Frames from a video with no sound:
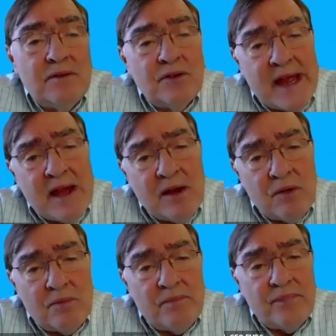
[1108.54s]
you're
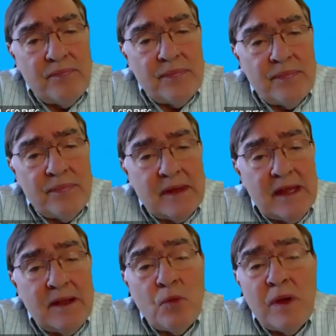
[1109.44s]
now
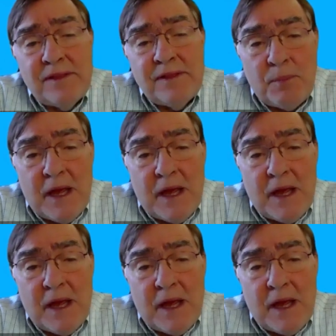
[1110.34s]
with the